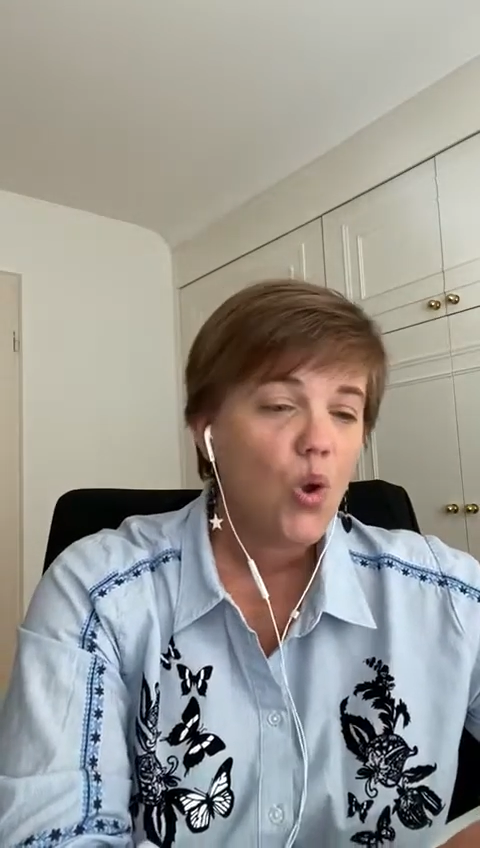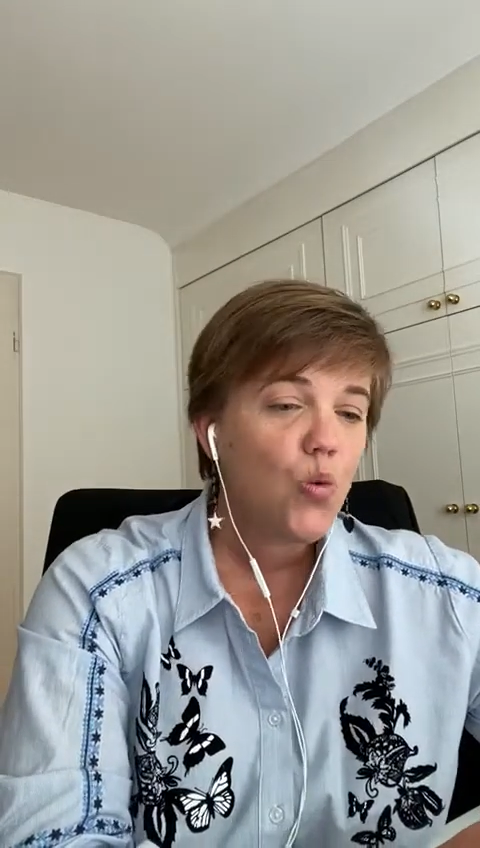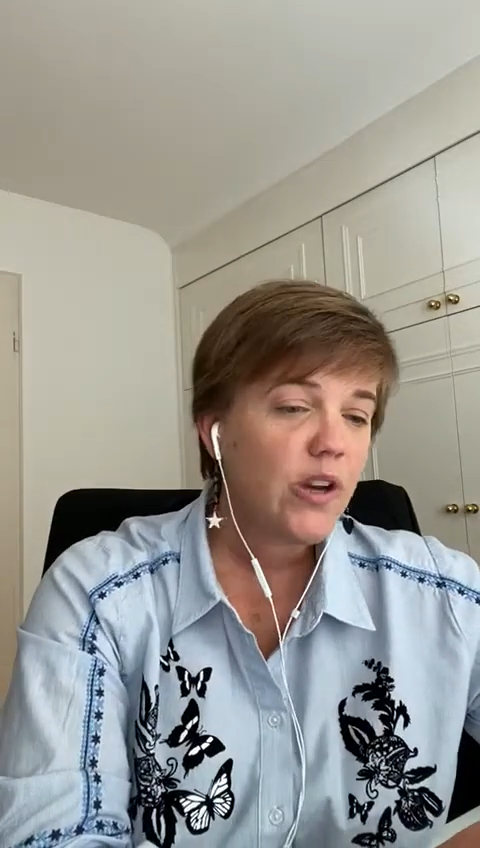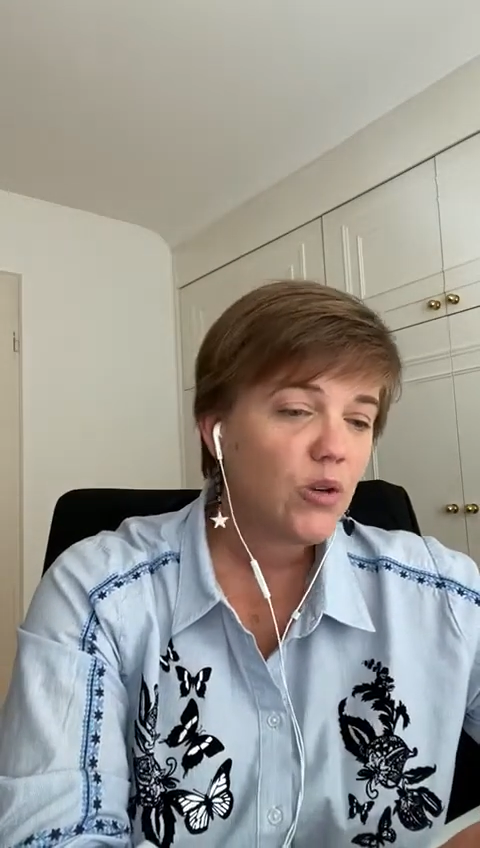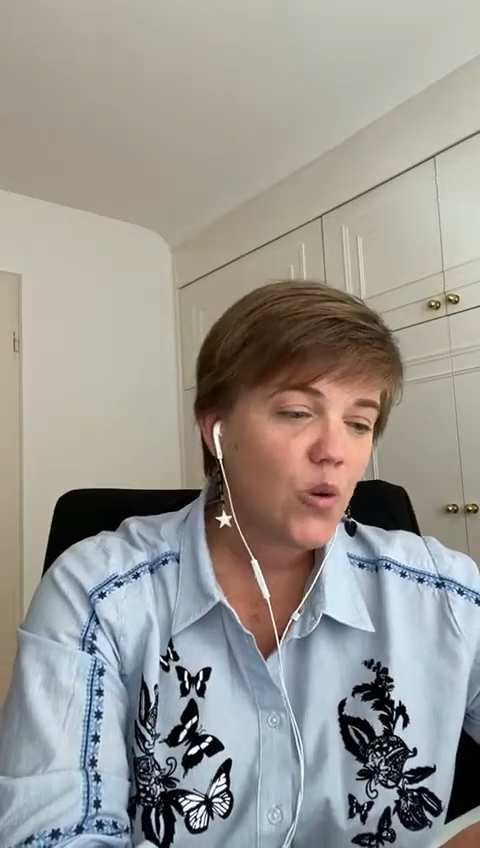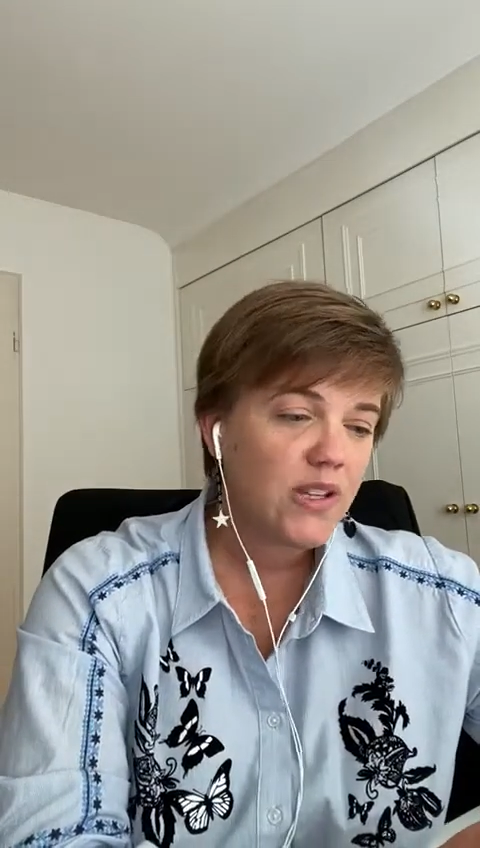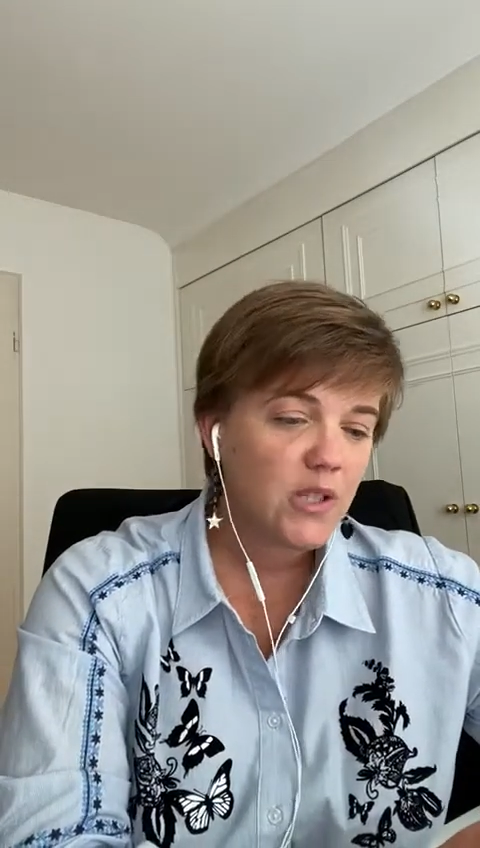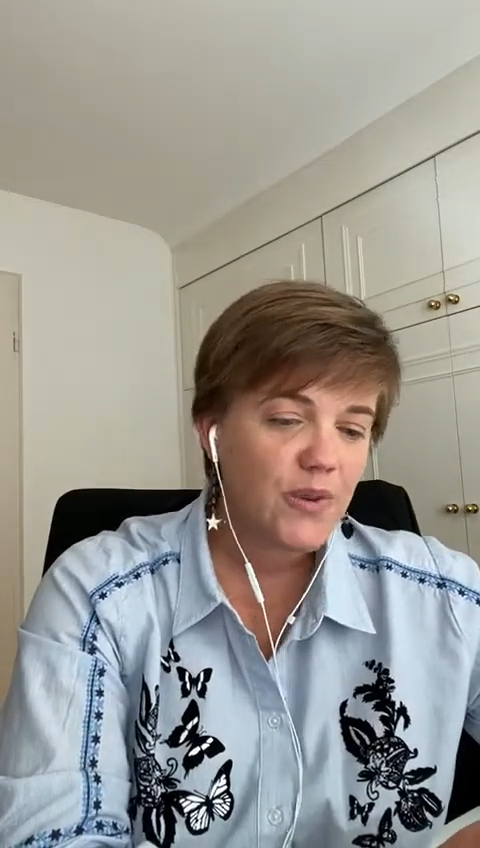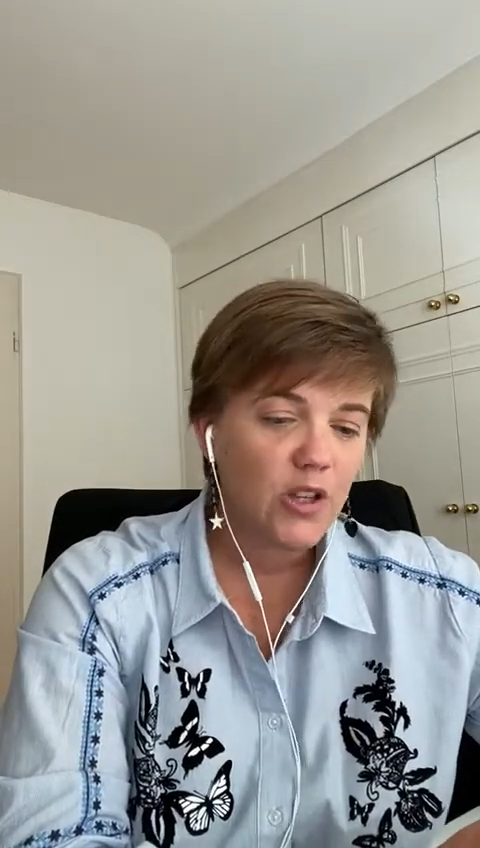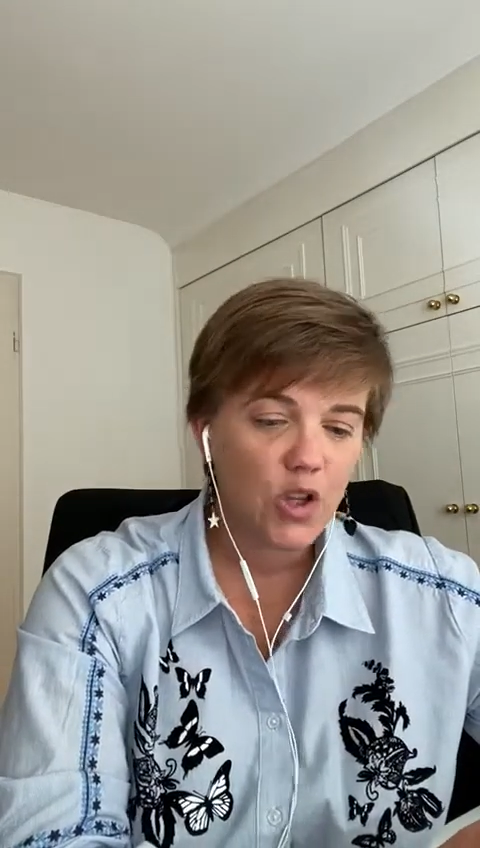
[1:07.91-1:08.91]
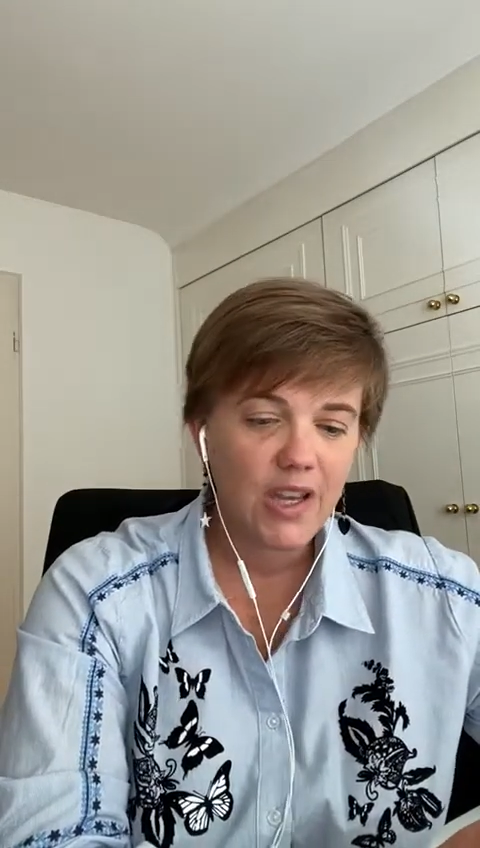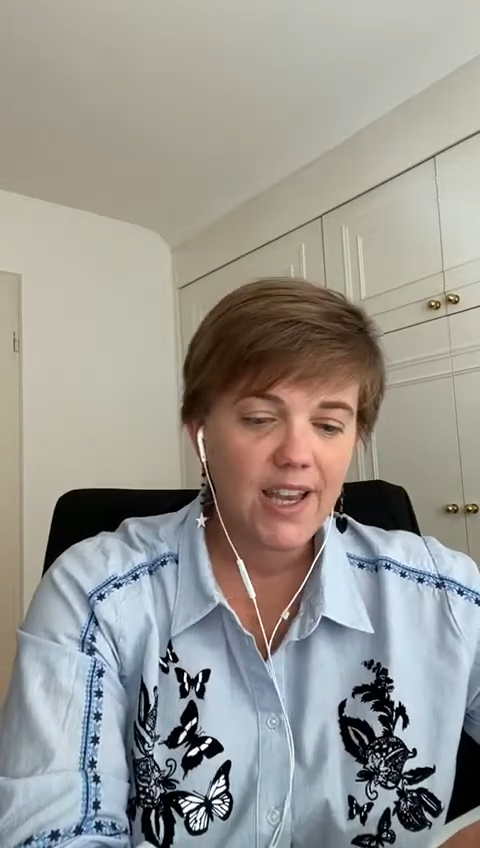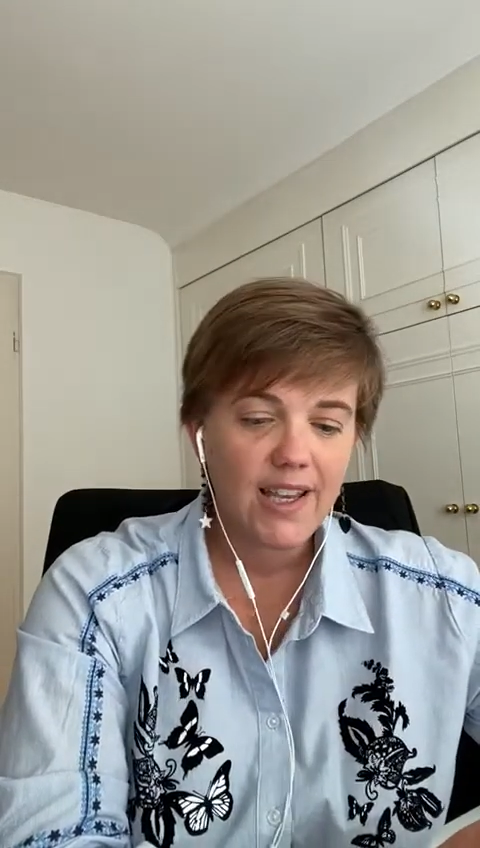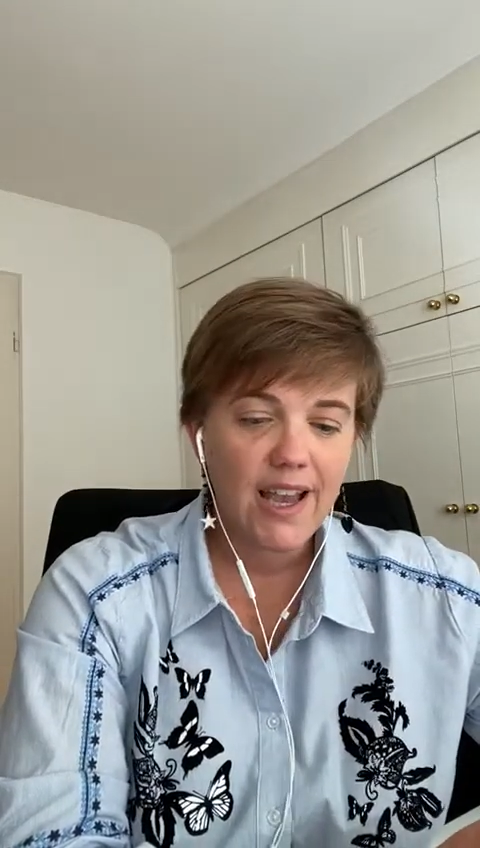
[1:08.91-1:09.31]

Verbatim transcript: We are going to be looking